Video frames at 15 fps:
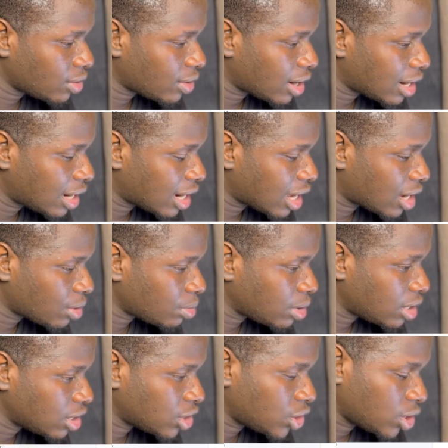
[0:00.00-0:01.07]
right now
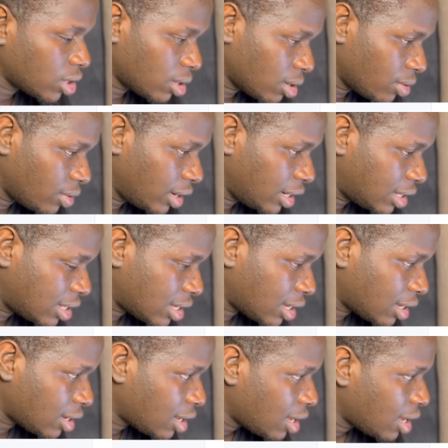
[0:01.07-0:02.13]
it is
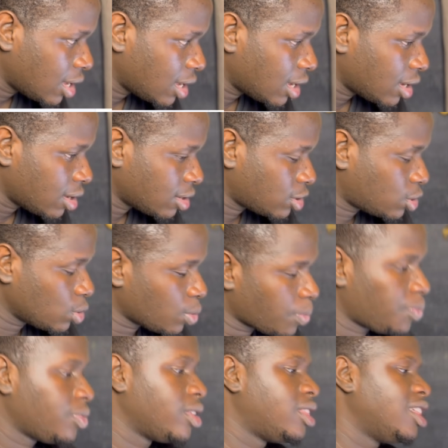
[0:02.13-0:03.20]
generating. So
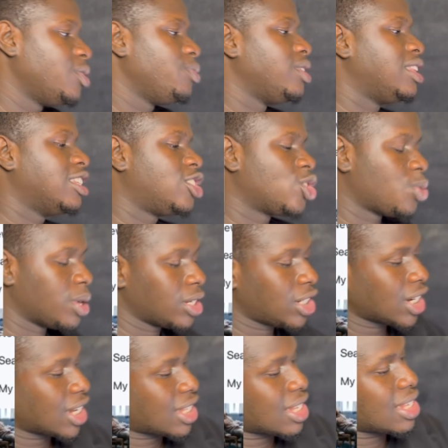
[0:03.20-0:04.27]
the thing with this Qwen
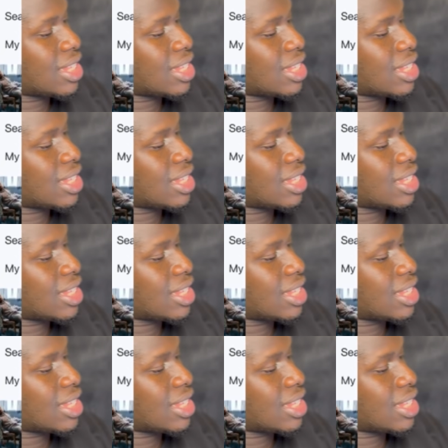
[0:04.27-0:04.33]
Chat is